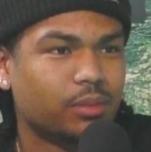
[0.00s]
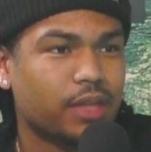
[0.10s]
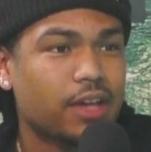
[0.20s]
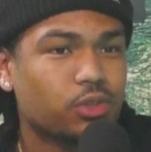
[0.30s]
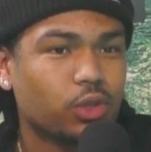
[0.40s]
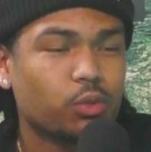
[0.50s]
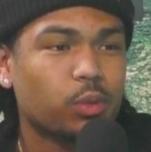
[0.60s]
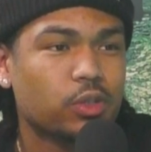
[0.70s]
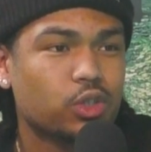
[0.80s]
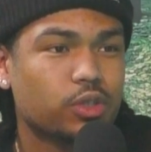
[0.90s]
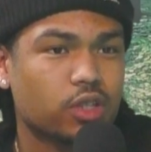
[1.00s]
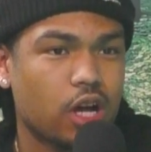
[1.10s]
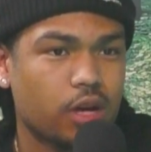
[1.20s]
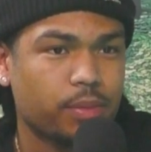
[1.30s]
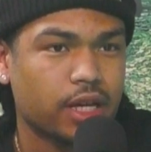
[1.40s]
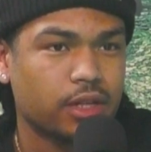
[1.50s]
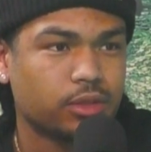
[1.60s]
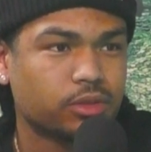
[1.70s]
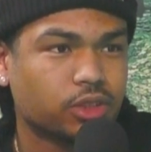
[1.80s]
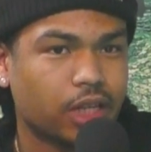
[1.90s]
That studio we went to was
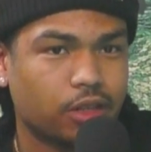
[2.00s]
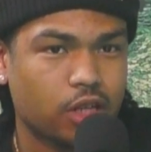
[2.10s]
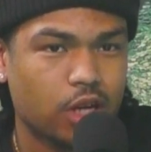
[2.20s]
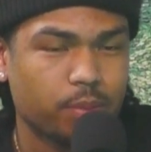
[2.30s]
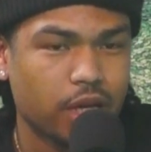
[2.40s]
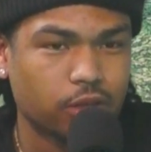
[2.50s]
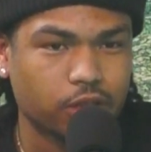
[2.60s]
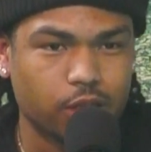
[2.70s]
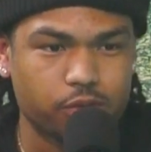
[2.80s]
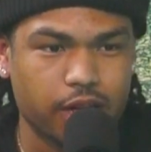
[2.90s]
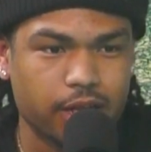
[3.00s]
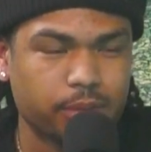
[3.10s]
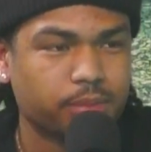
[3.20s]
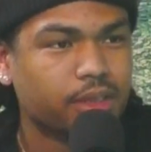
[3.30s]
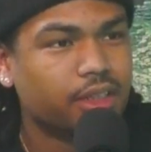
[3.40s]
Compound. Shout out Rab.